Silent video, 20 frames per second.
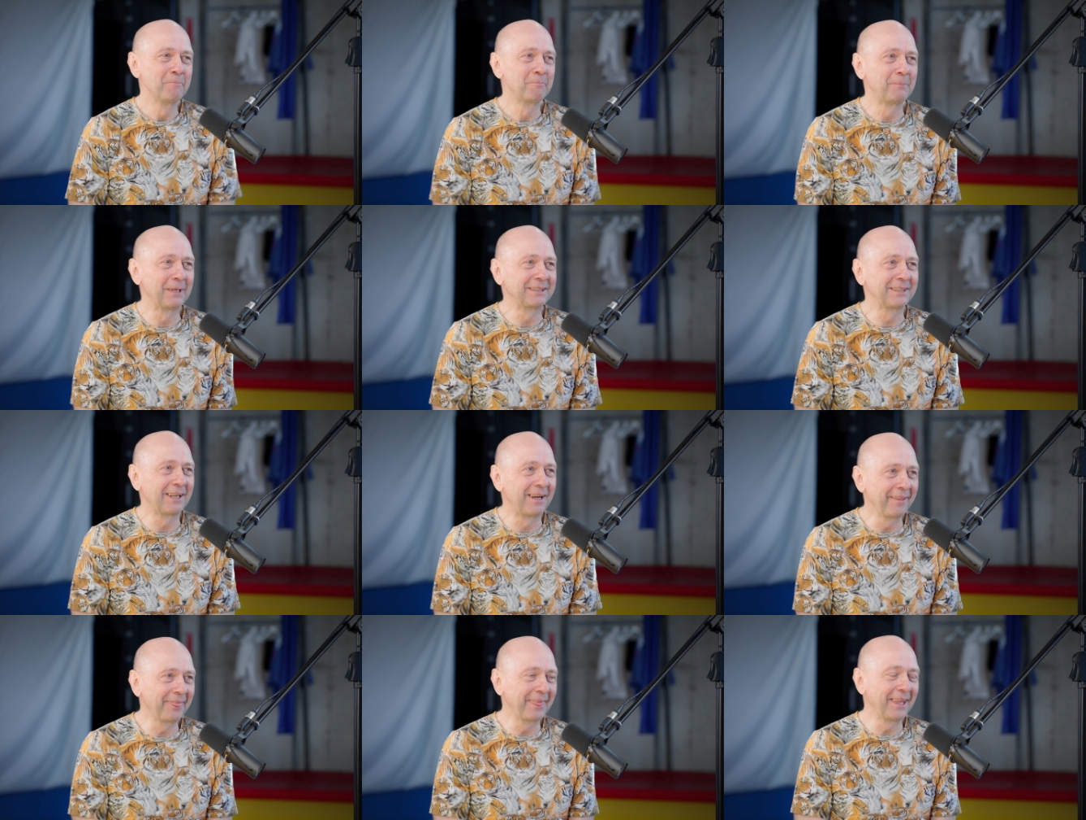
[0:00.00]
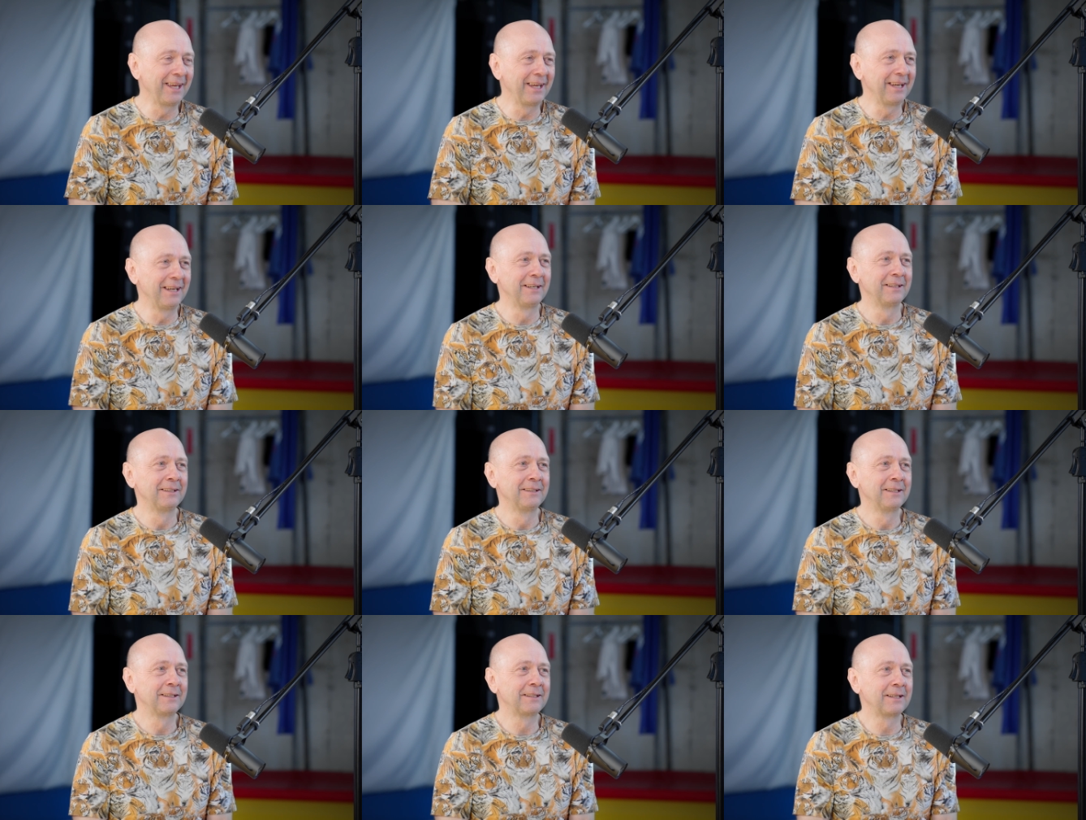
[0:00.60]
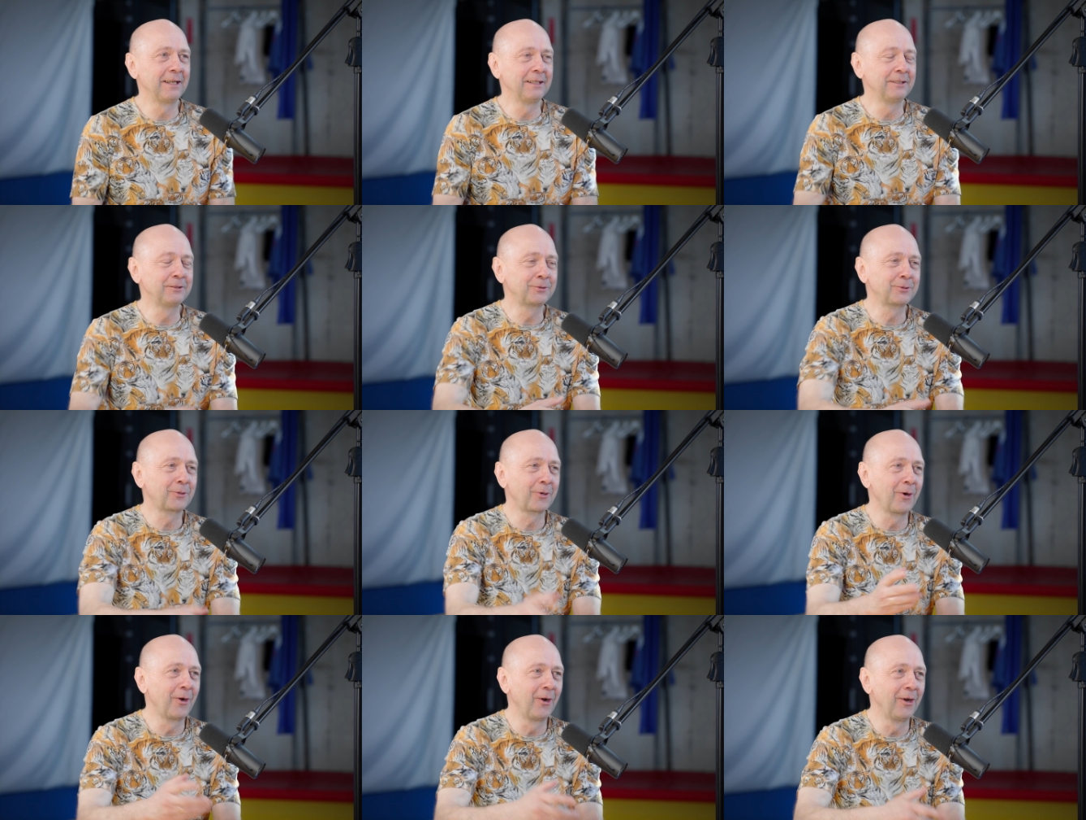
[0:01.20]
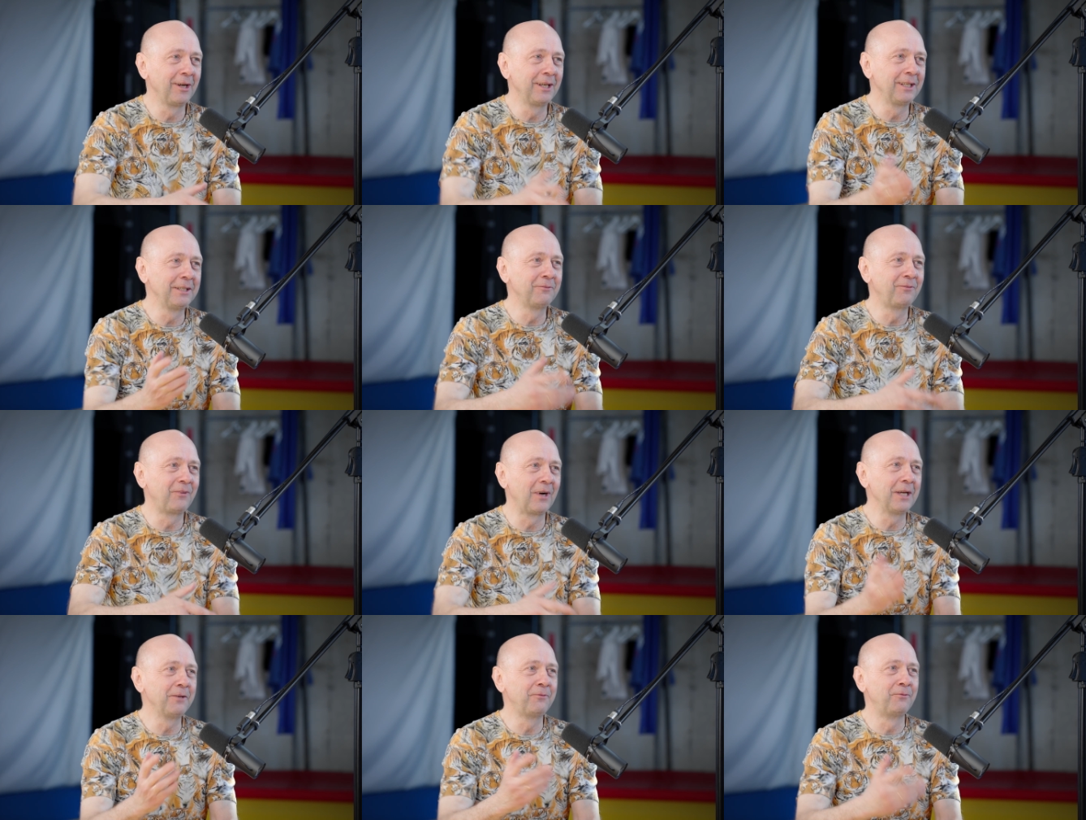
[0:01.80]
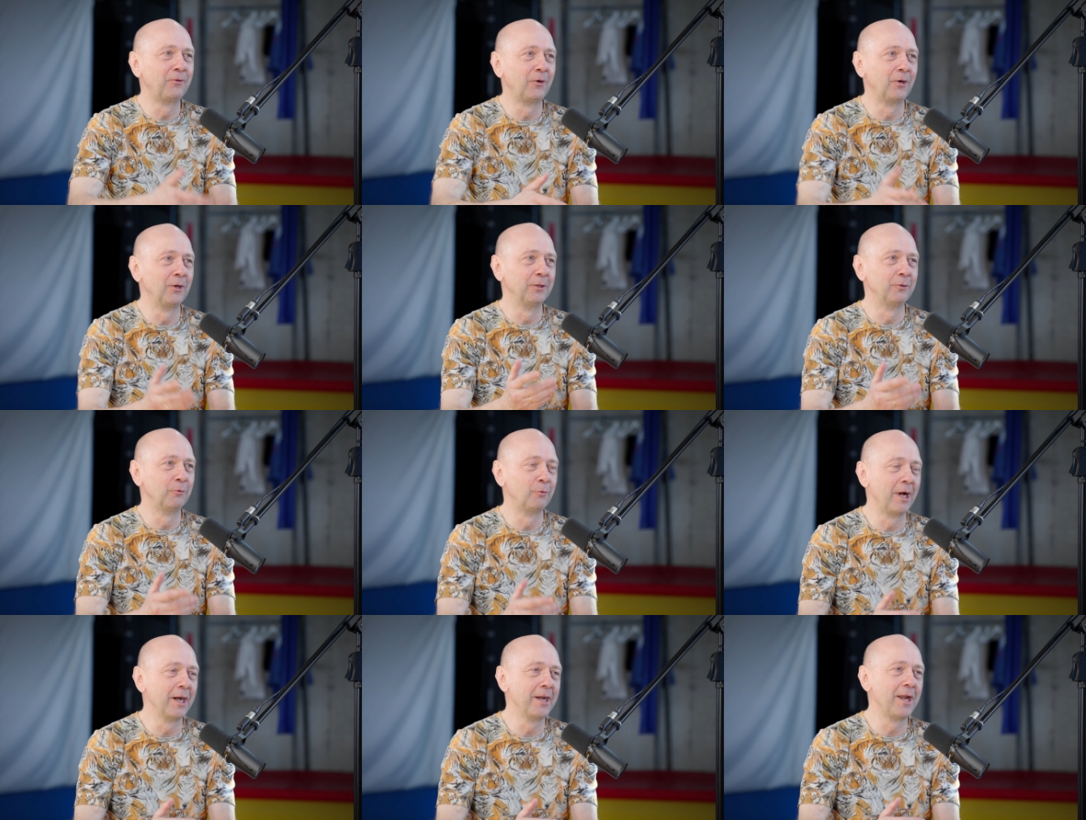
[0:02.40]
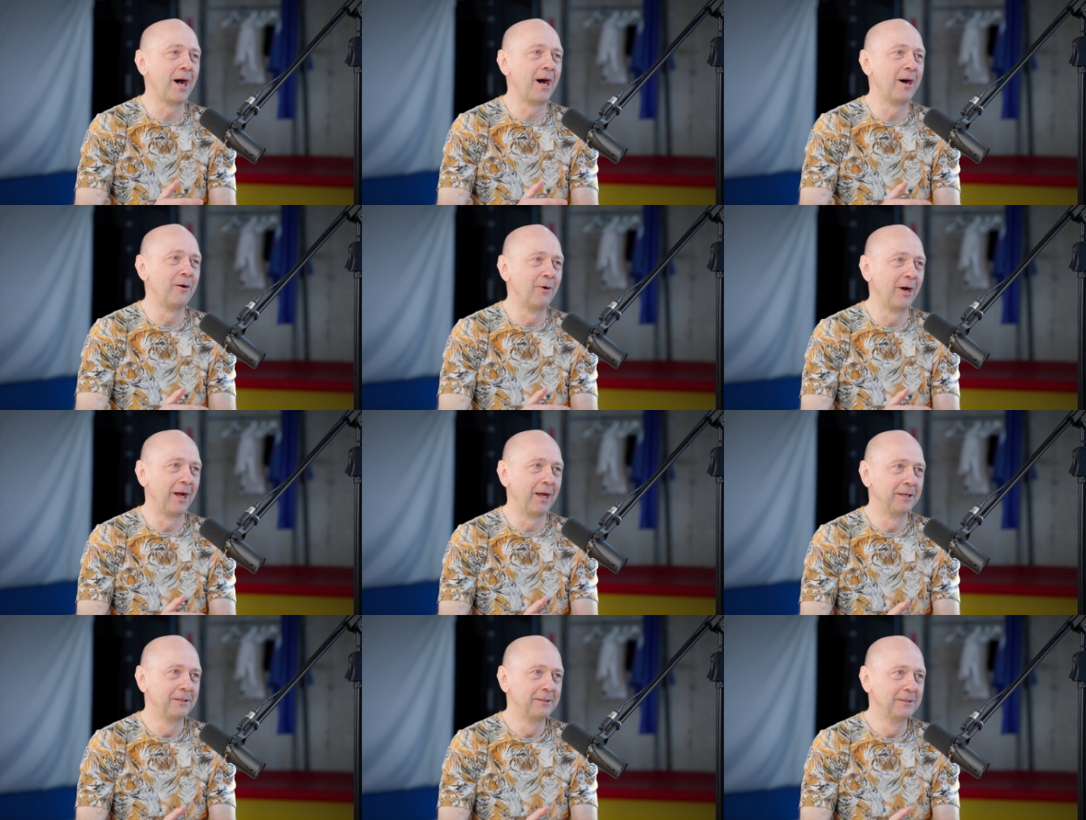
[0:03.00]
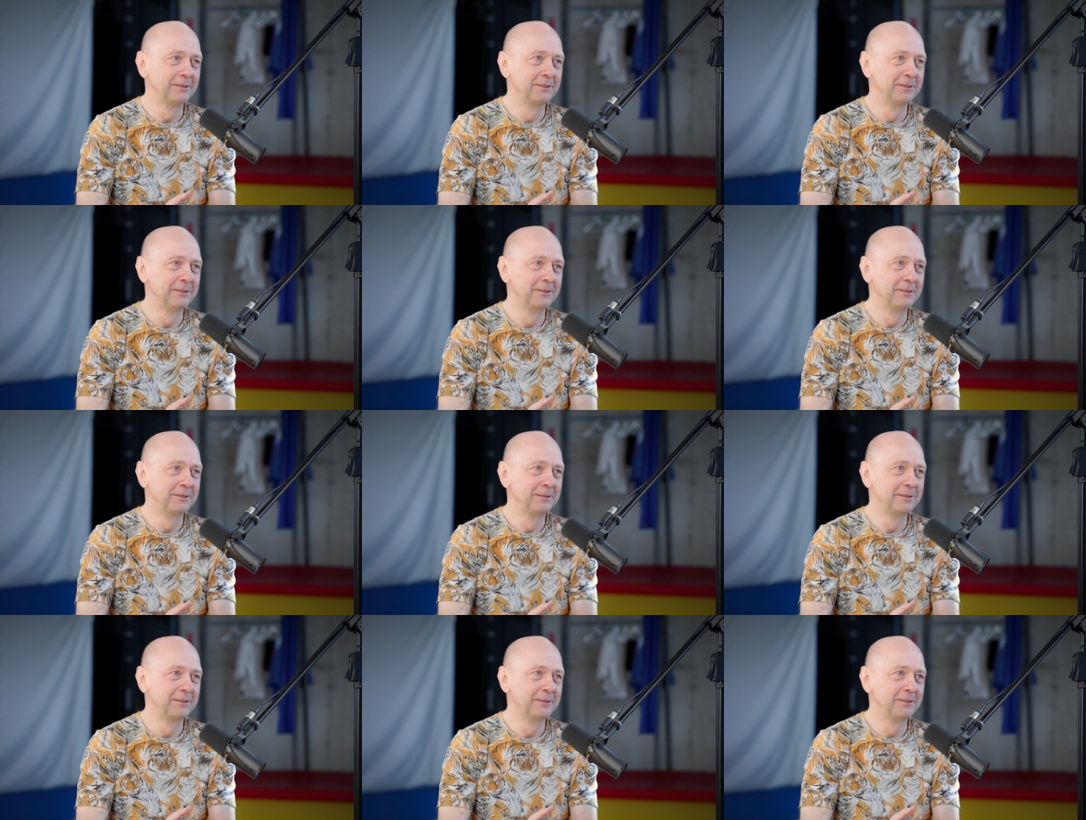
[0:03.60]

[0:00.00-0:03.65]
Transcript: But other can scroll in five phone one hour